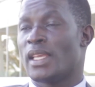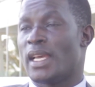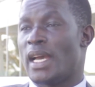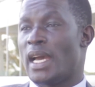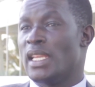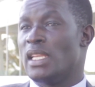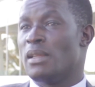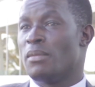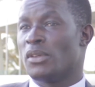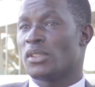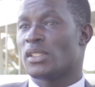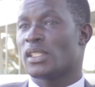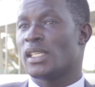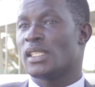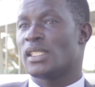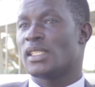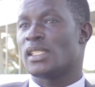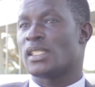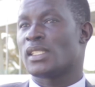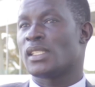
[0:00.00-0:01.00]
And in most
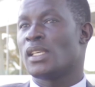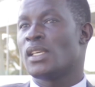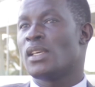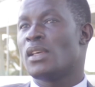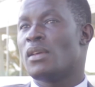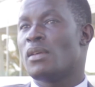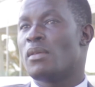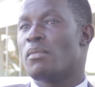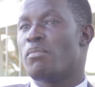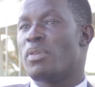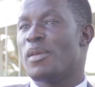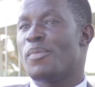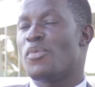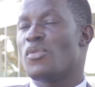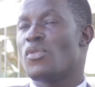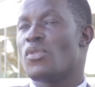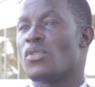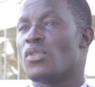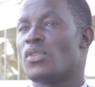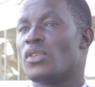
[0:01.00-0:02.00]
cases,
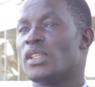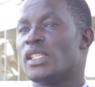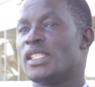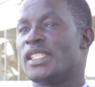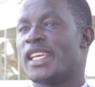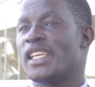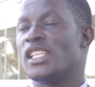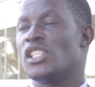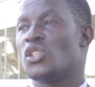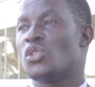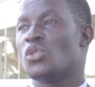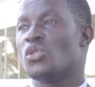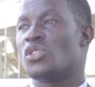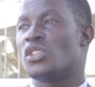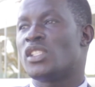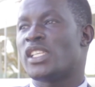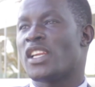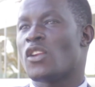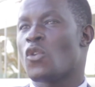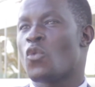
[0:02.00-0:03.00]
people tend to
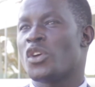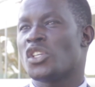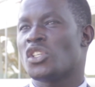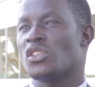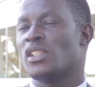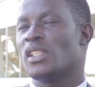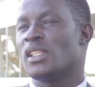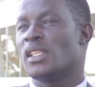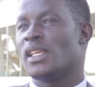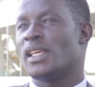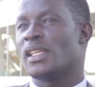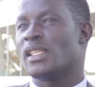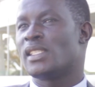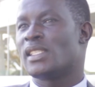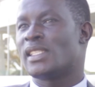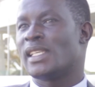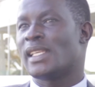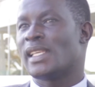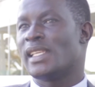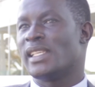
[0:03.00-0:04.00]
start questioning their
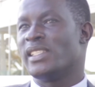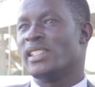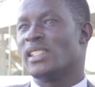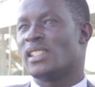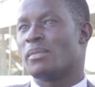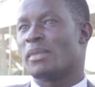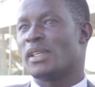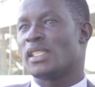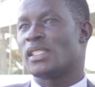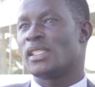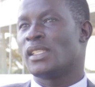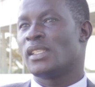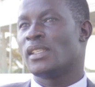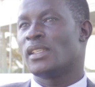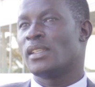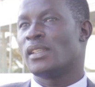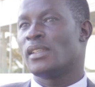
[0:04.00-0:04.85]
state legitimacy